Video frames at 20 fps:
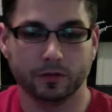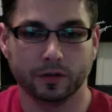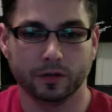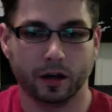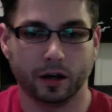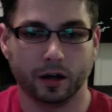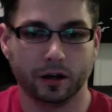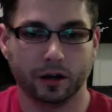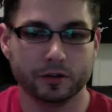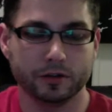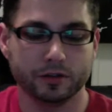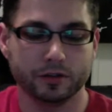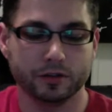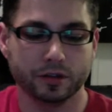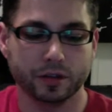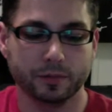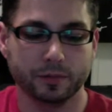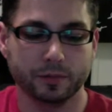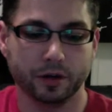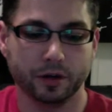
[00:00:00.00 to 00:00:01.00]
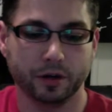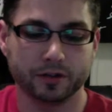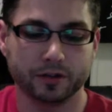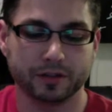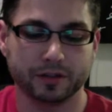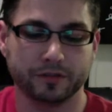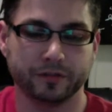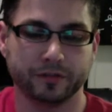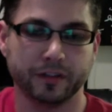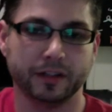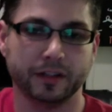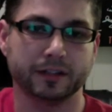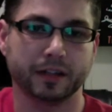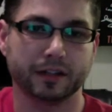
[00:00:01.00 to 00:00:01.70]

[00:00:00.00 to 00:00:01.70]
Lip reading: I'll usually post the fitness